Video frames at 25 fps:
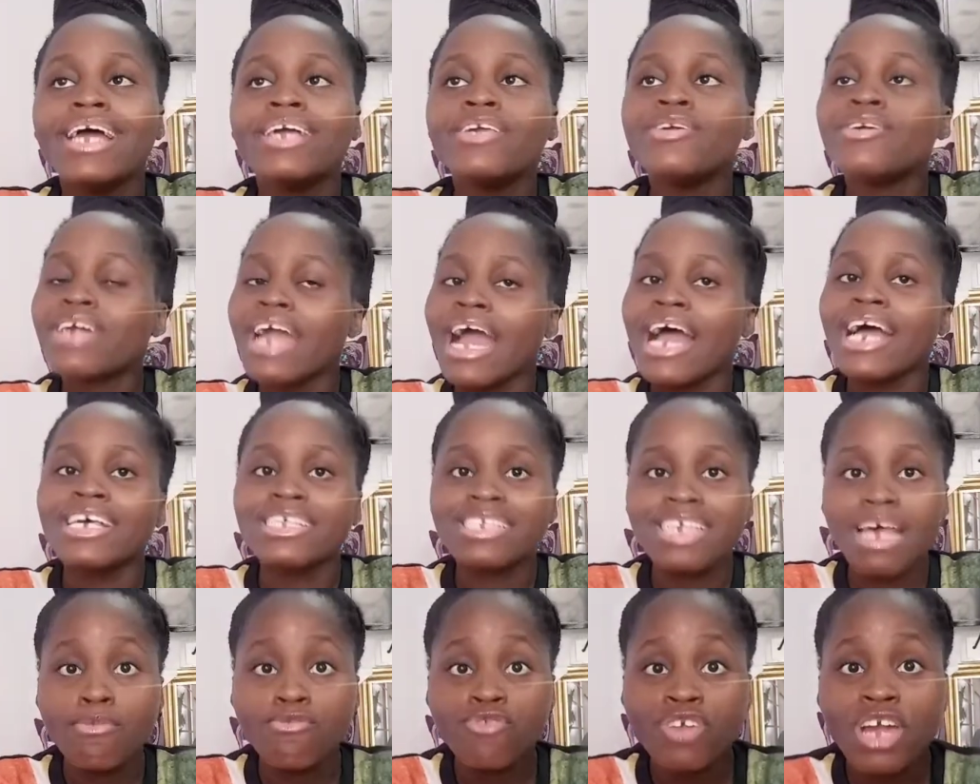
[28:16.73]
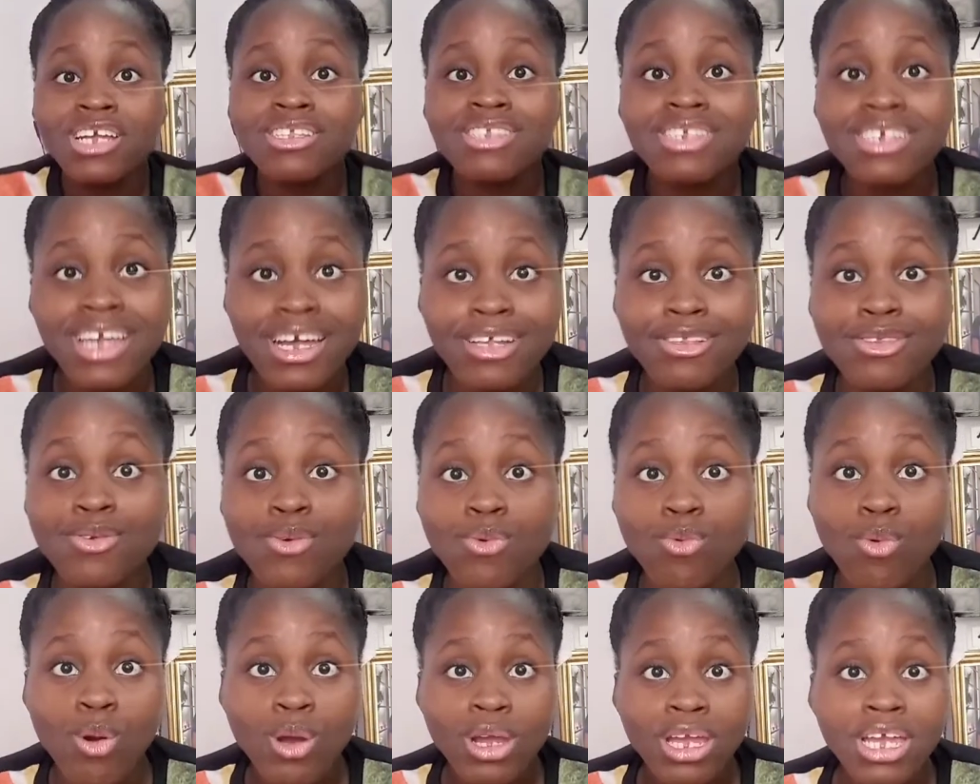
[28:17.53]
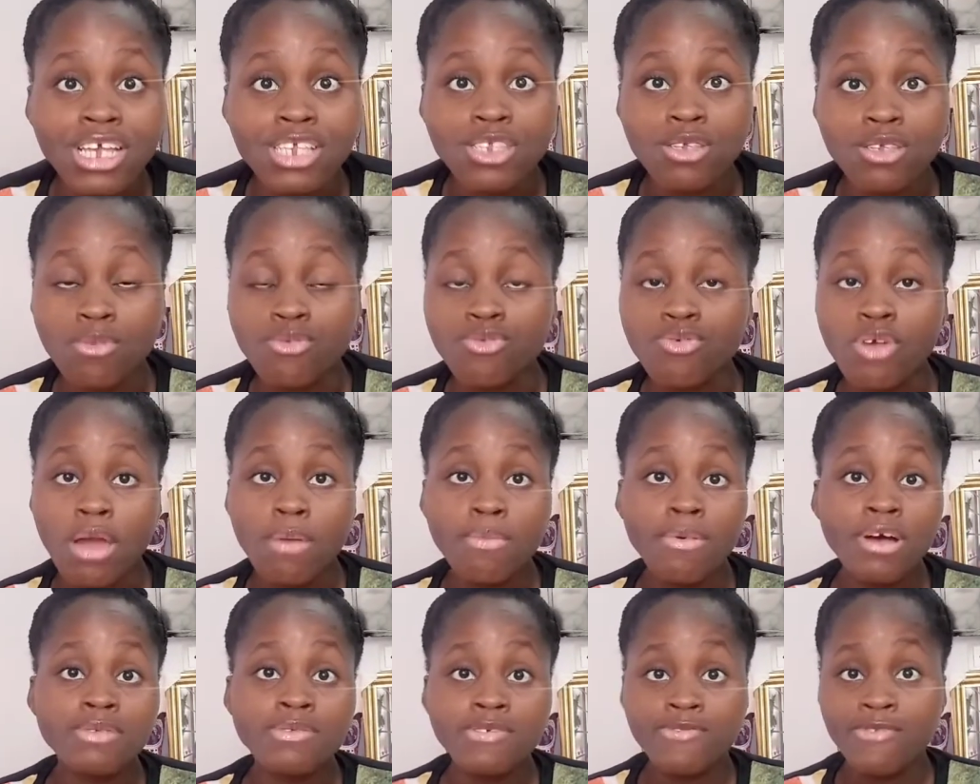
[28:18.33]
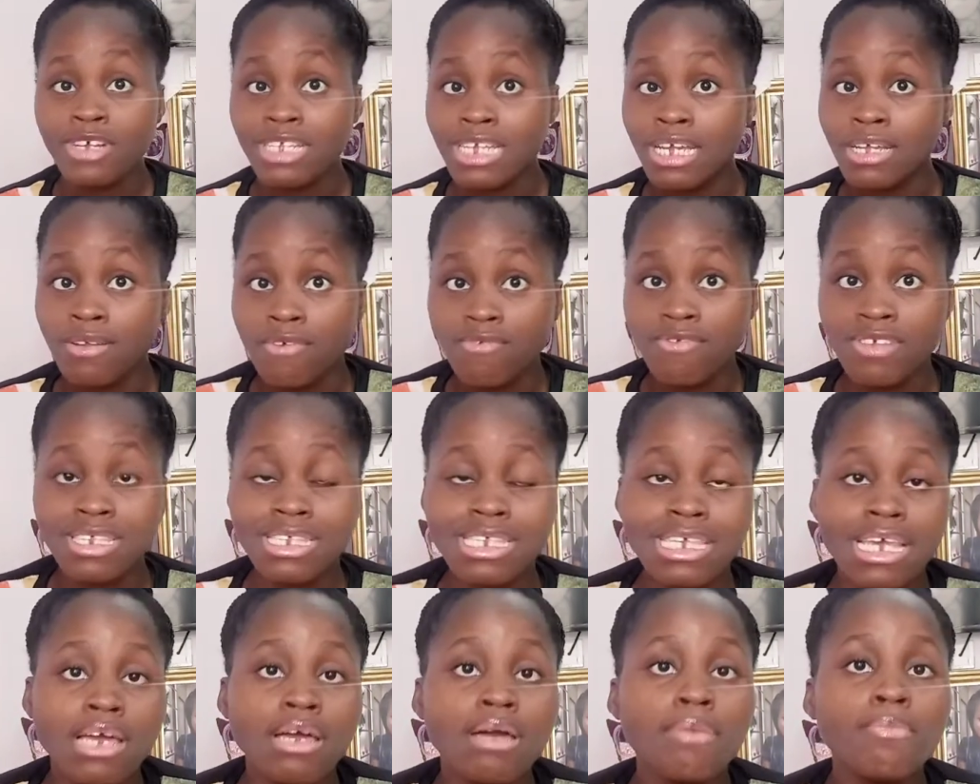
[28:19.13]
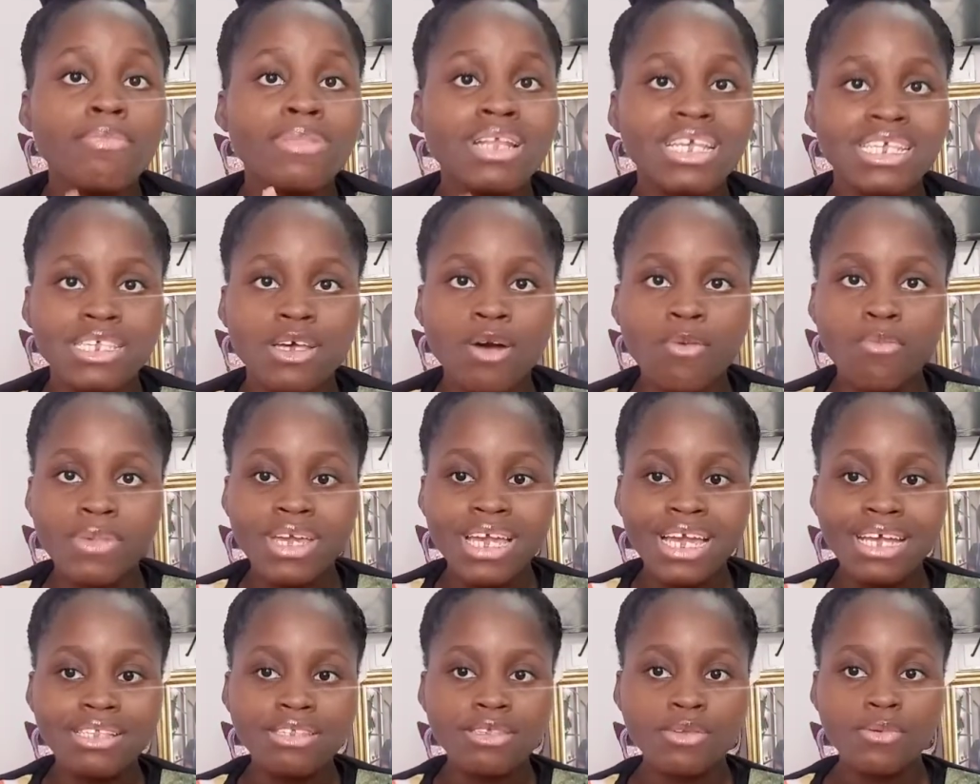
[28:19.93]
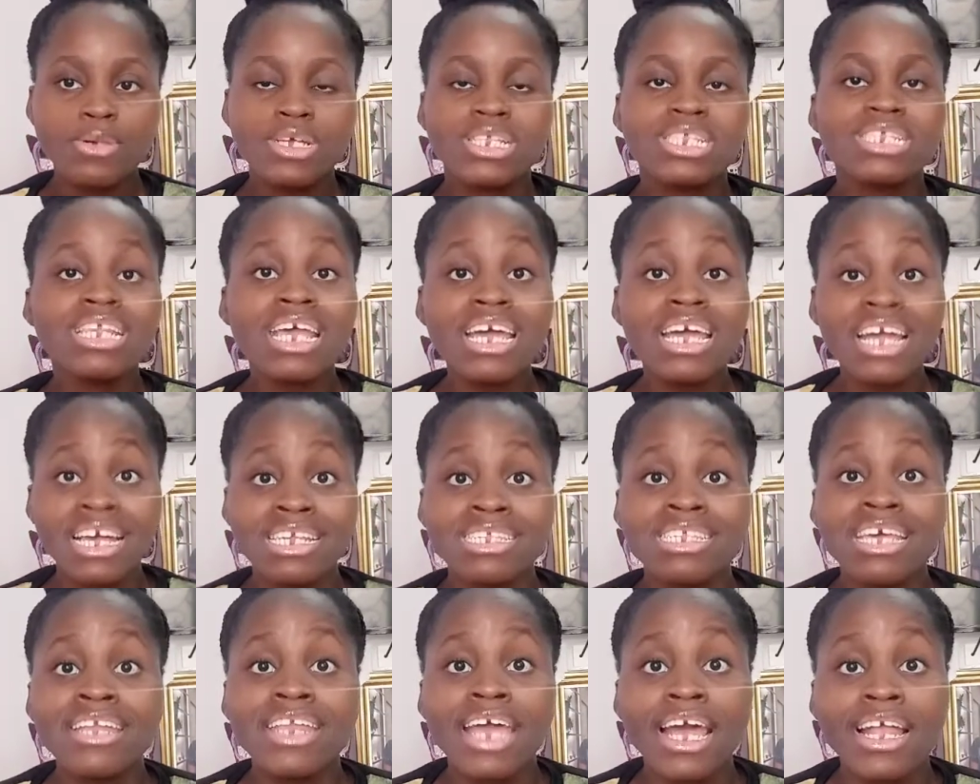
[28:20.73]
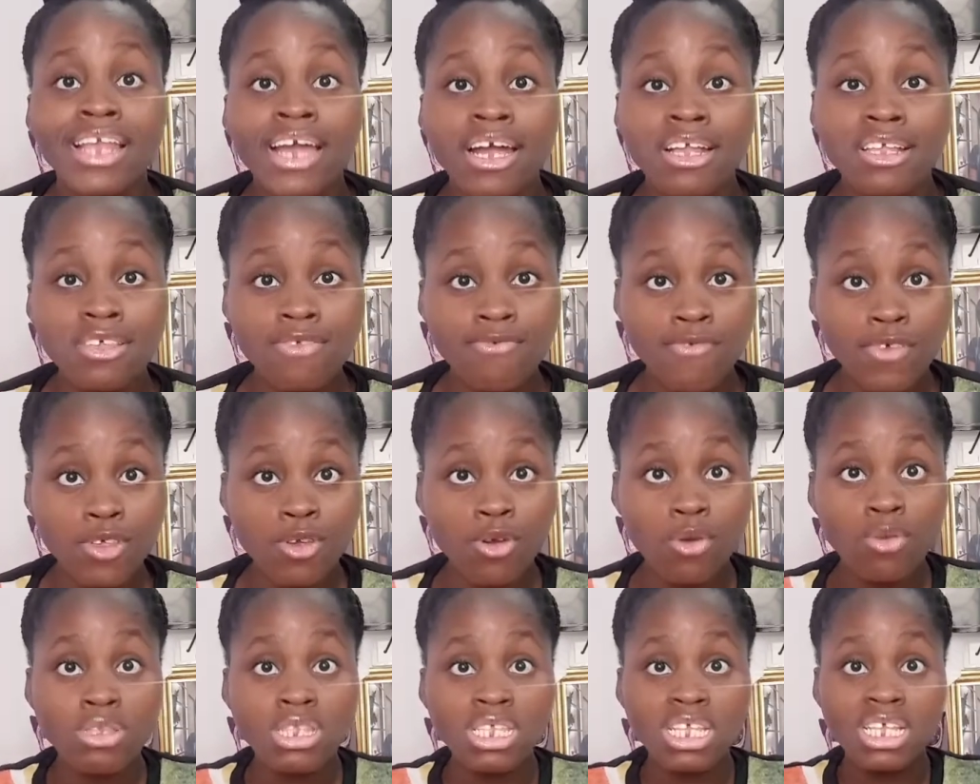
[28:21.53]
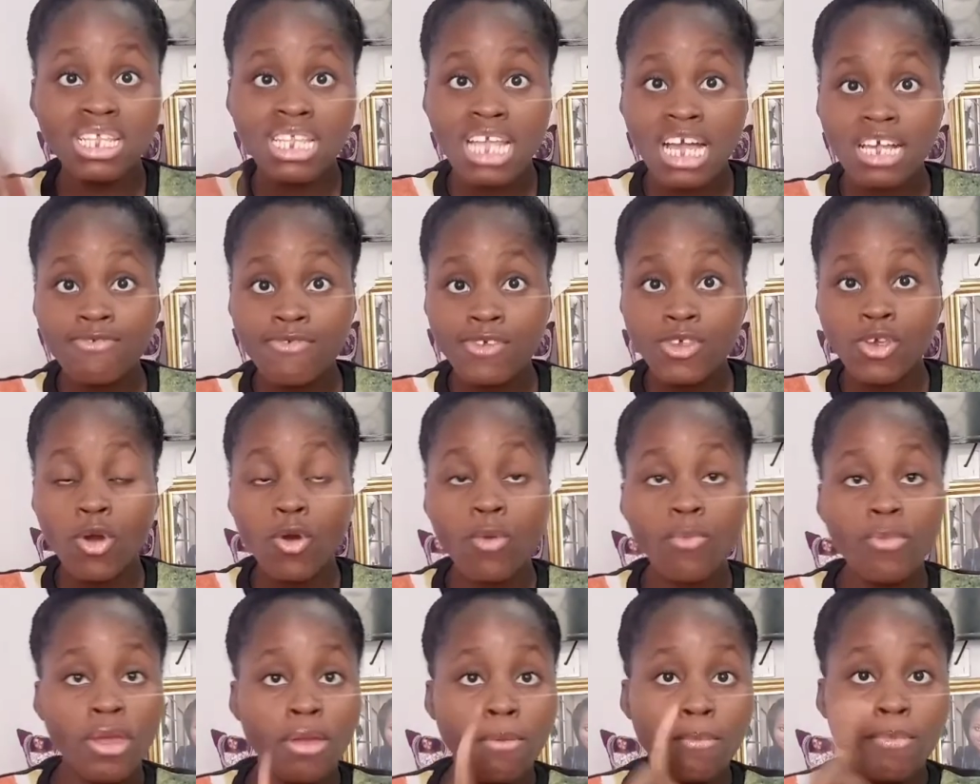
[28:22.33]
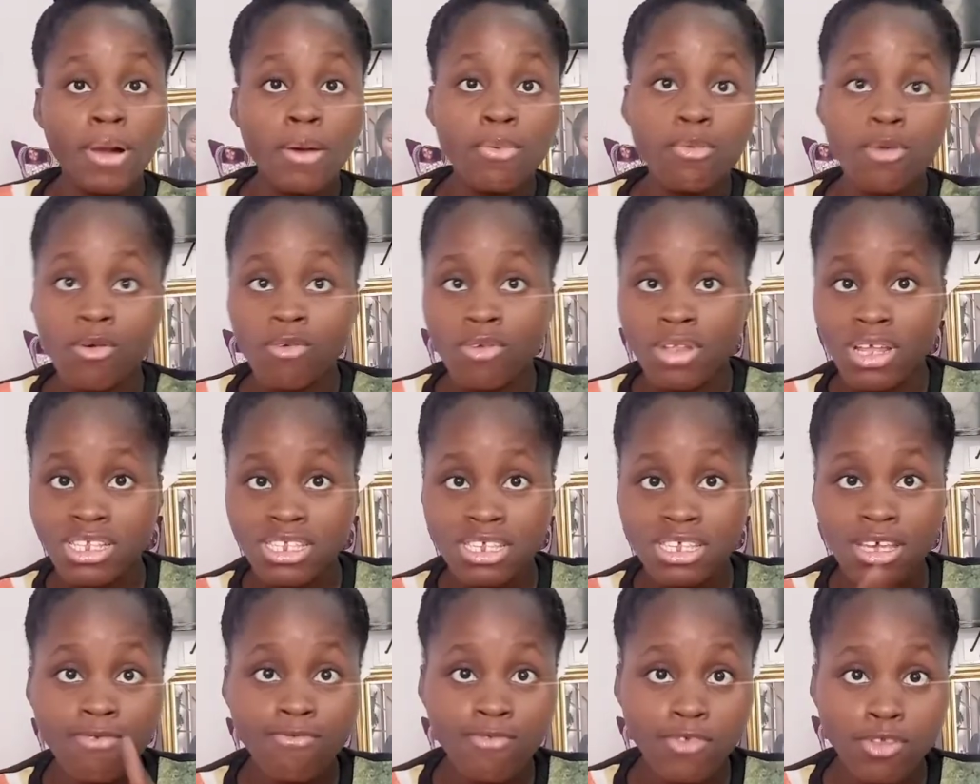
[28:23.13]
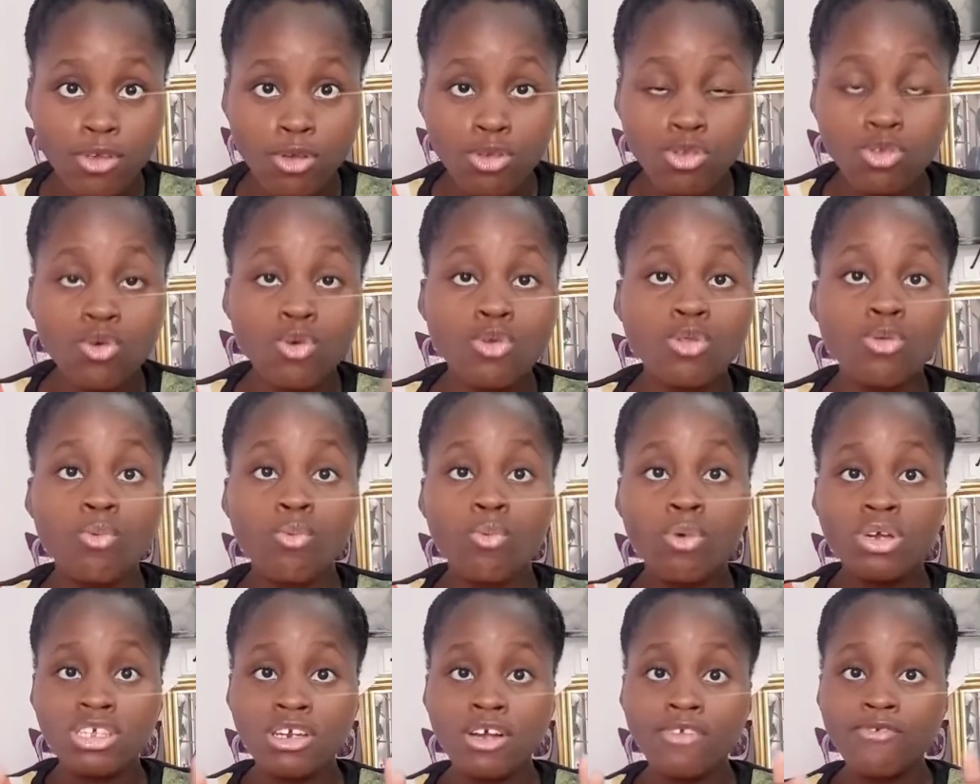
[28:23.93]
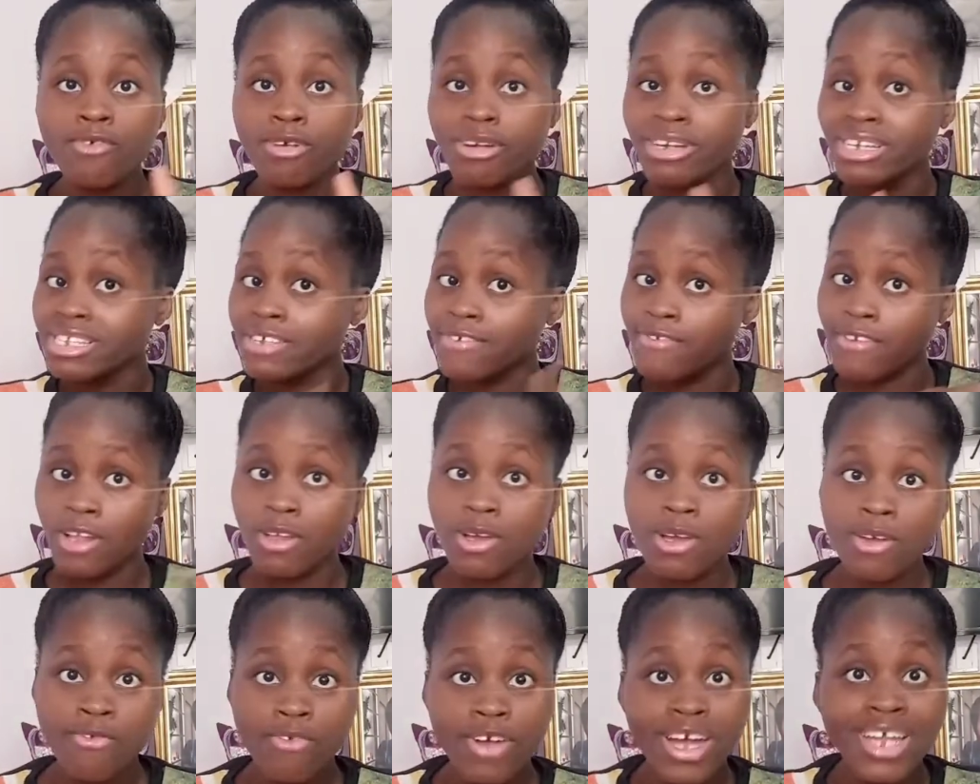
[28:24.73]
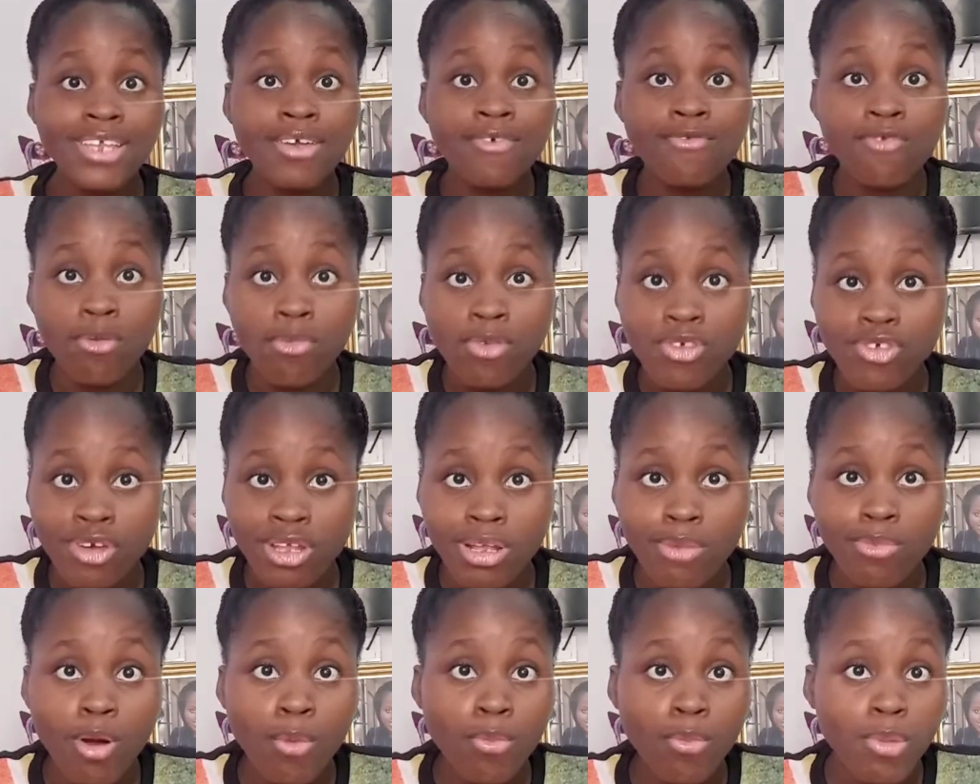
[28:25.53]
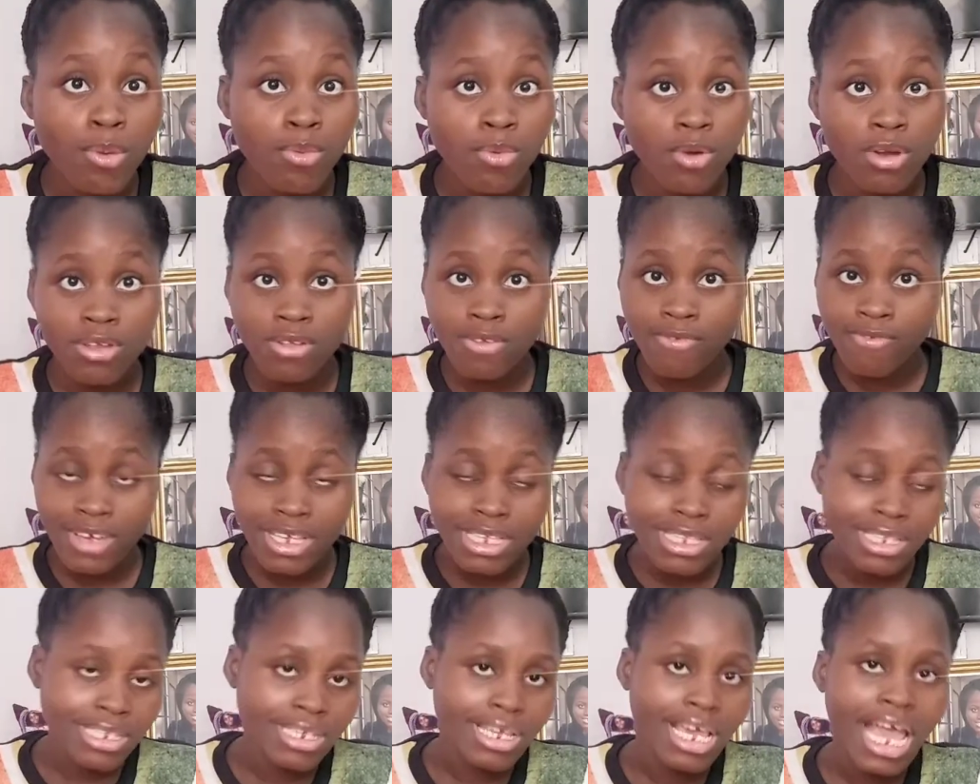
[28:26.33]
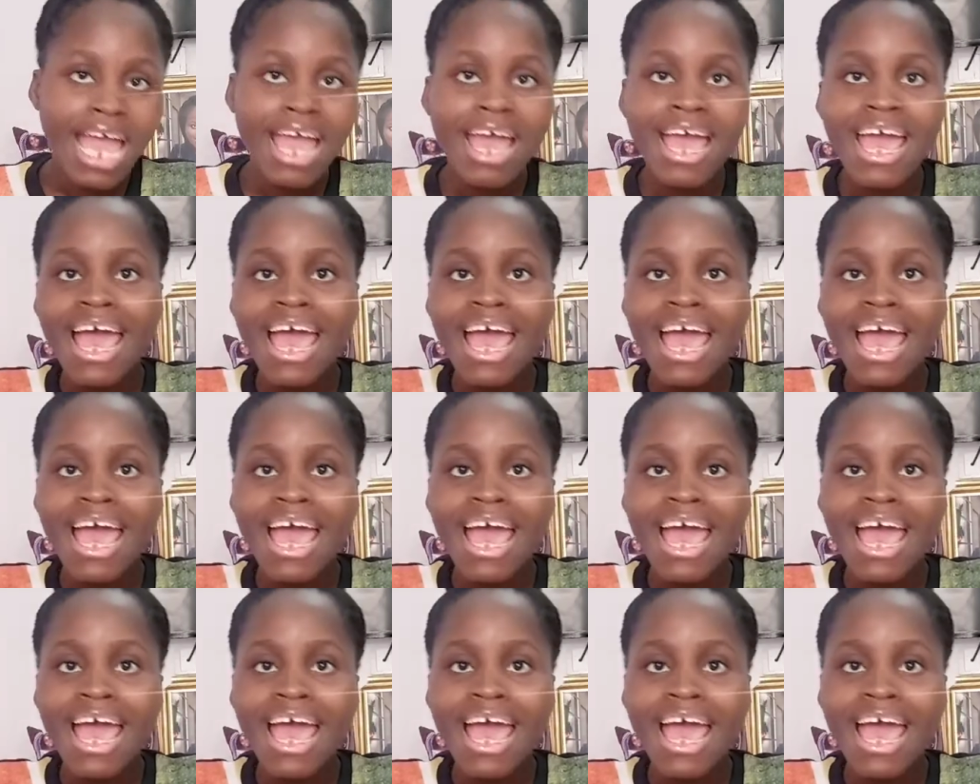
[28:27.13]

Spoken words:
You guys, I'm trying to get to 1k subscribers before the end of this year. Please help me get to it. Like I said earlier in this video, the next video will be Bangkok related video, so watch out for it if you're looking for any information about Bangkok University.